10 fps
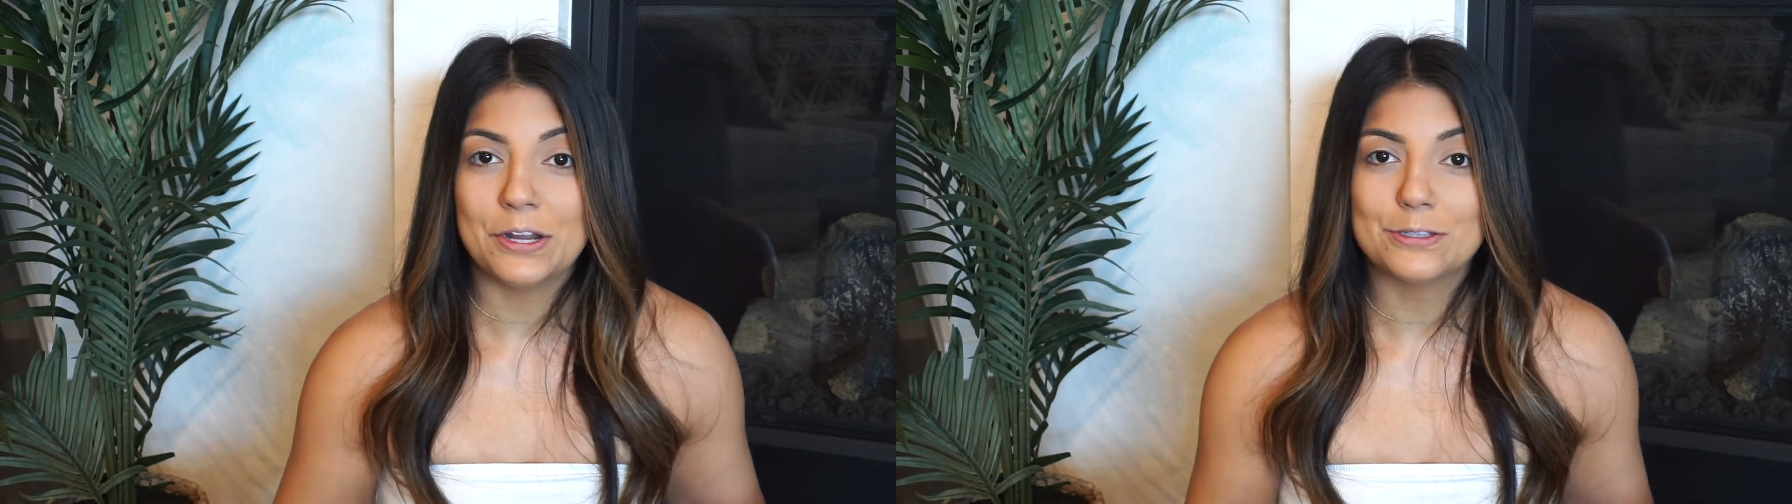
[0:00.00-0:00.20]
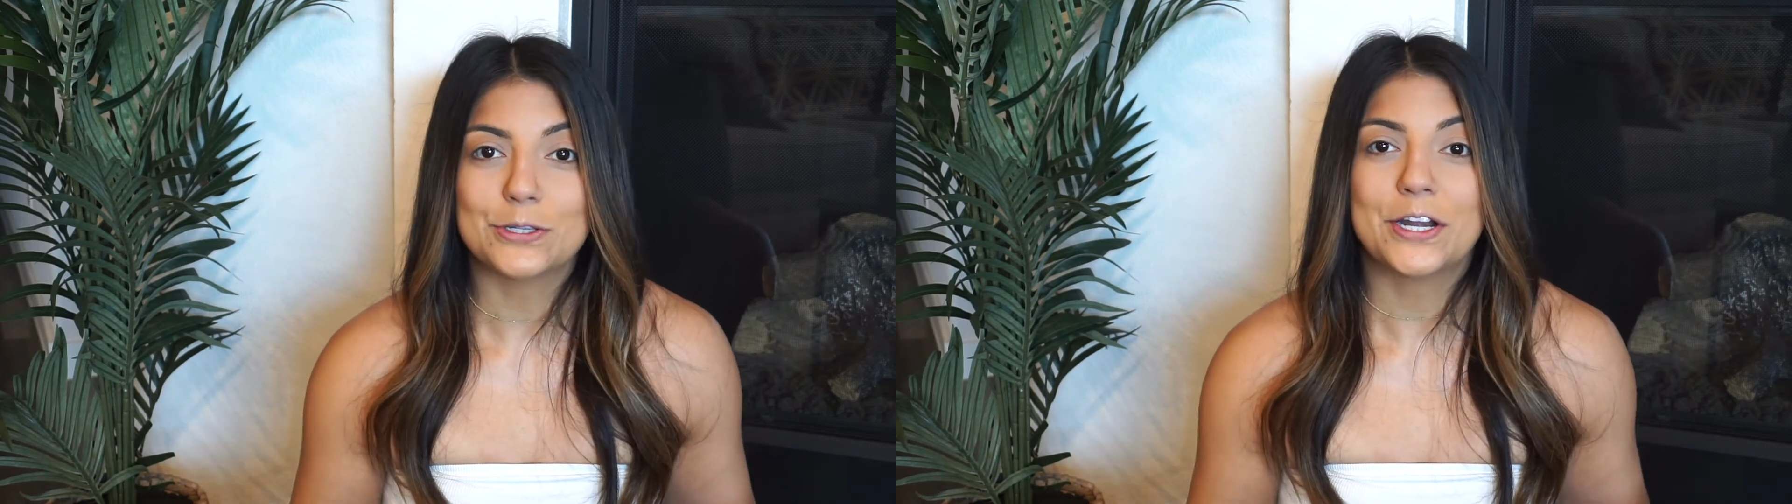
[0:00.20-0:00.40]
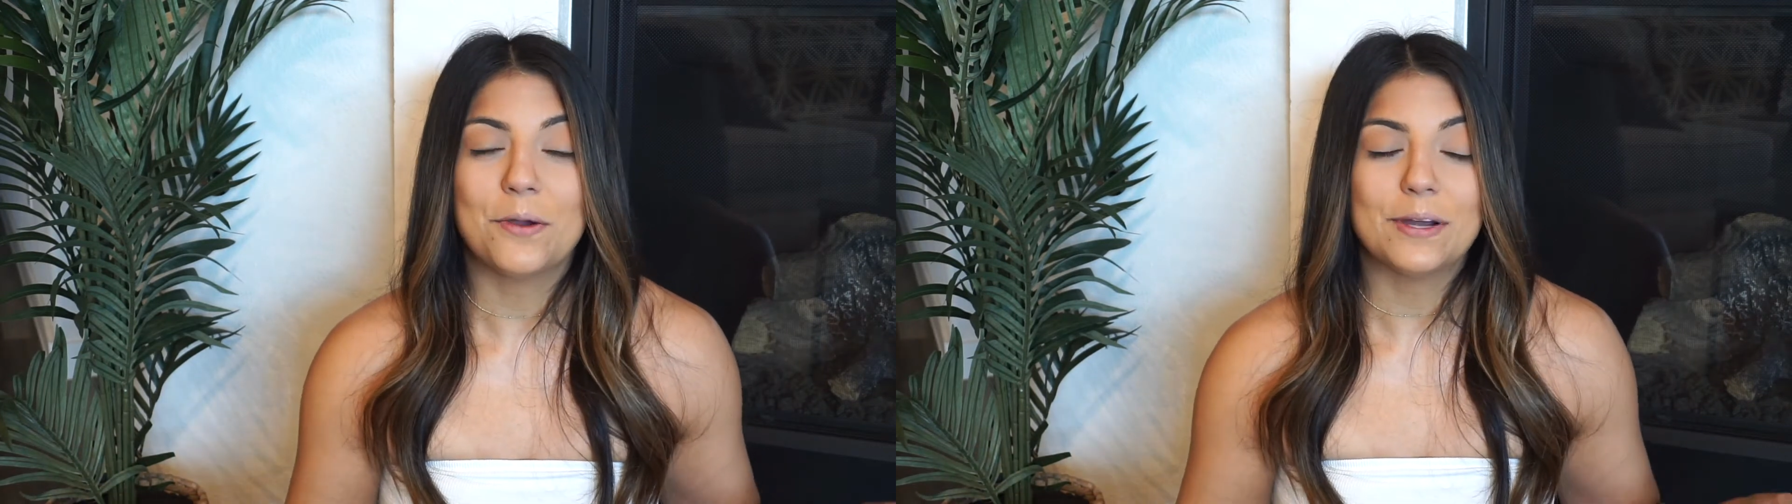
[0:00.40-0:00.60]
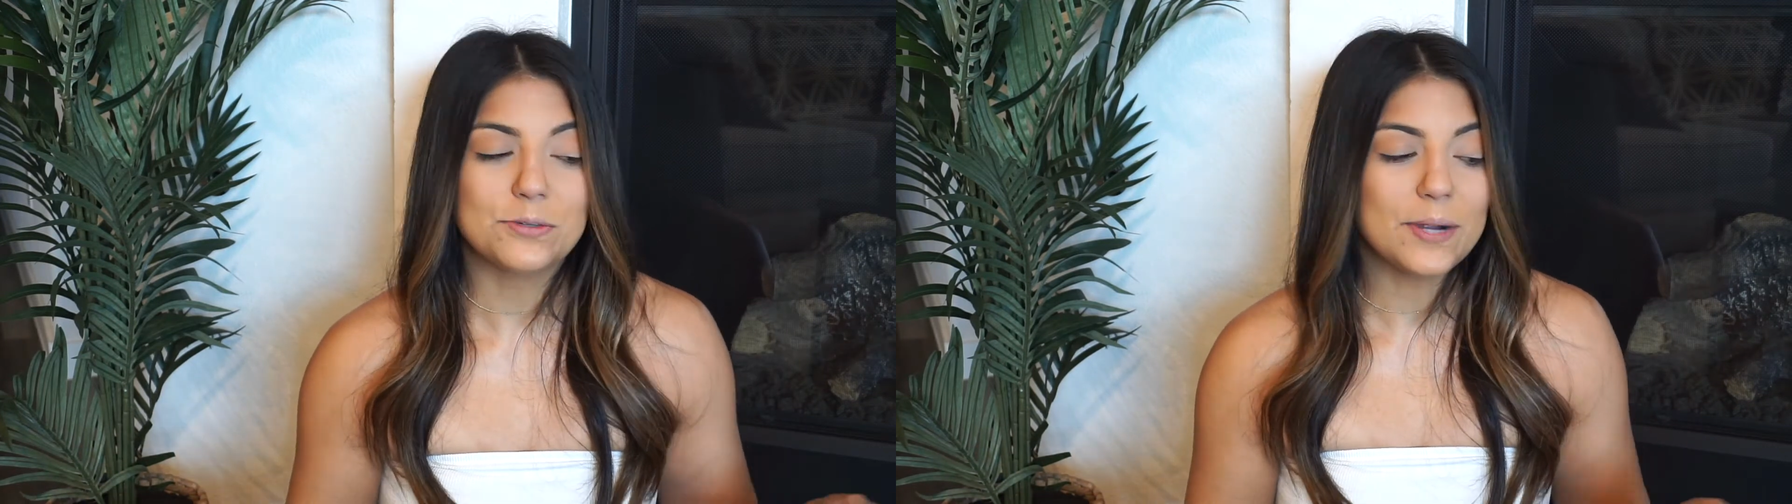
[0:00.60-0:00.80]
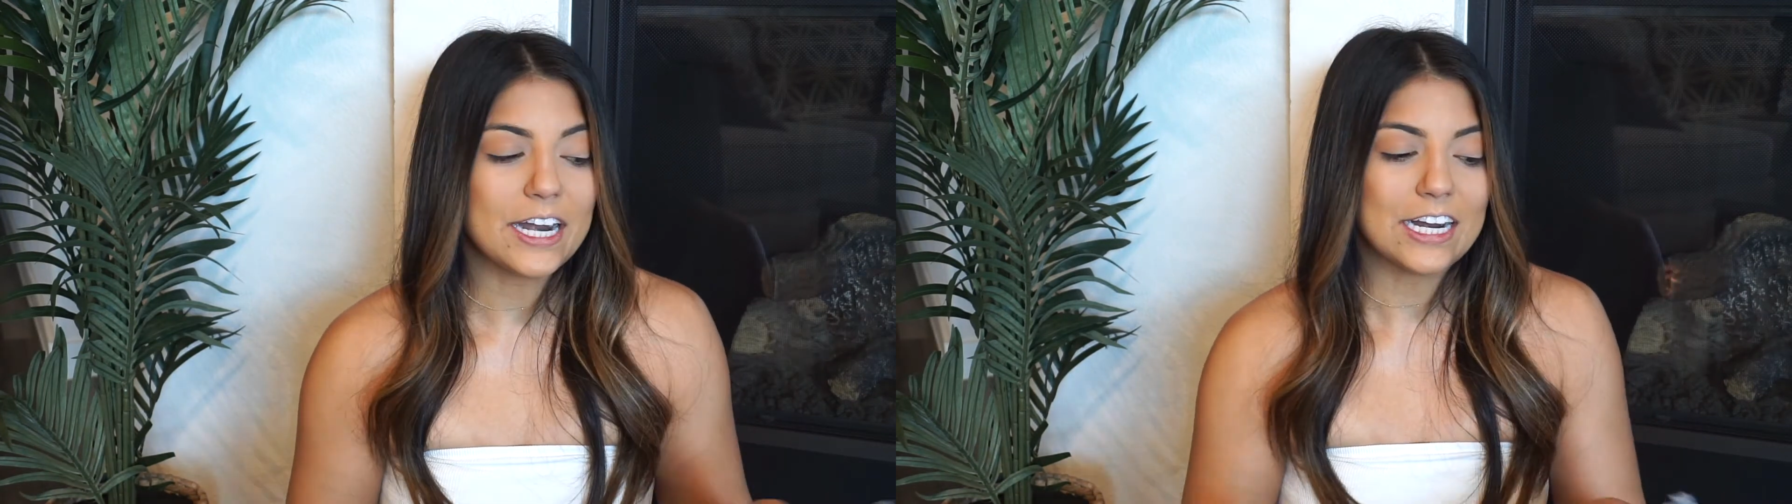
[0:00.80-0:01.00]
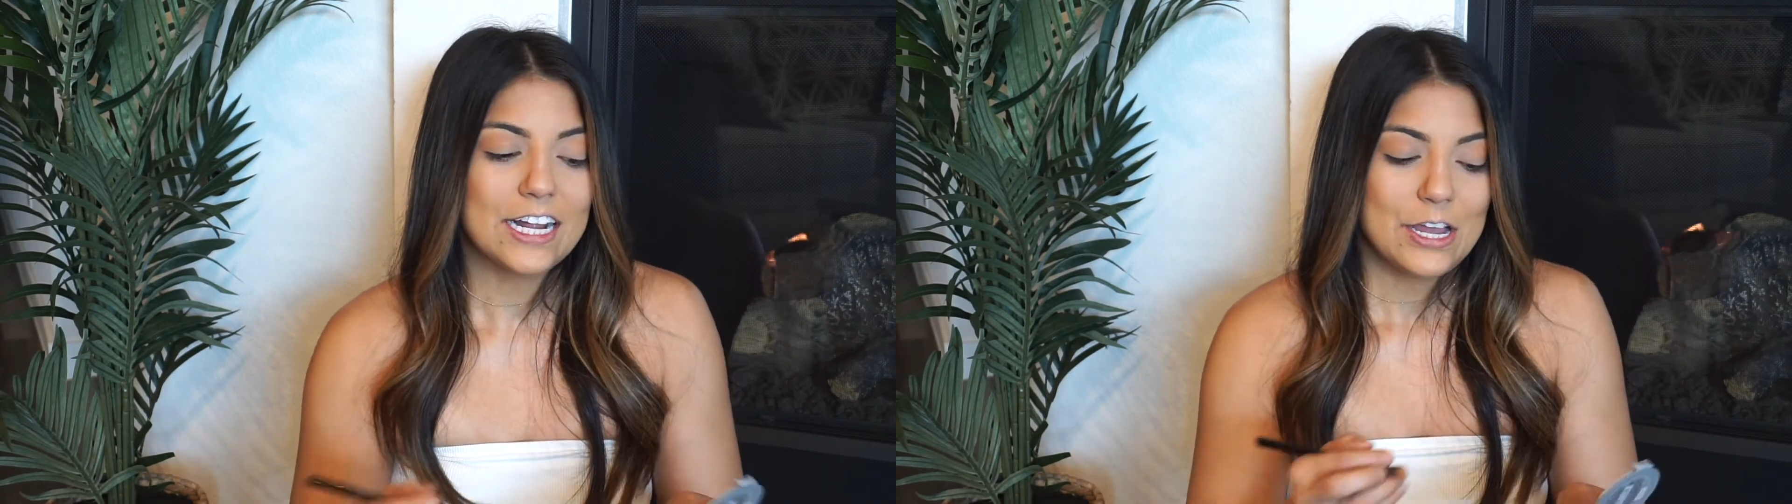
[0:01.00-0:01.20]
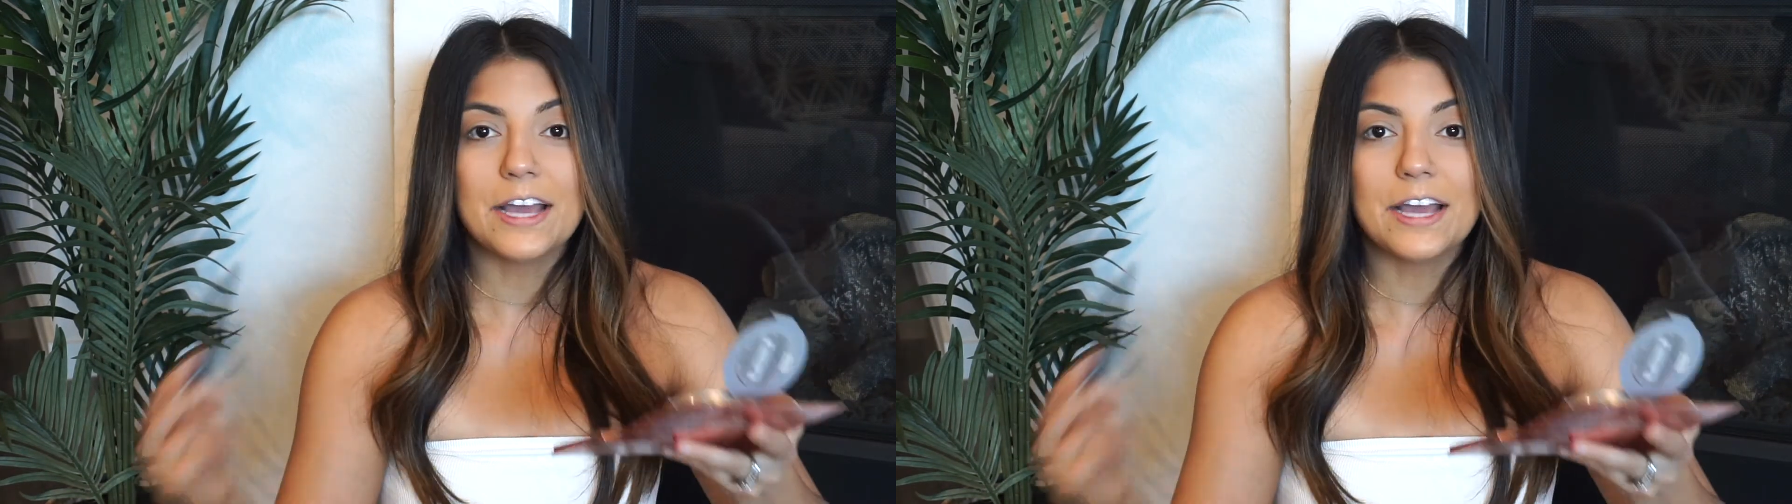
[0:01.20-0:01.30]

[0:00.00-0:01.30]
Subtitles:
to know so I know what to wear.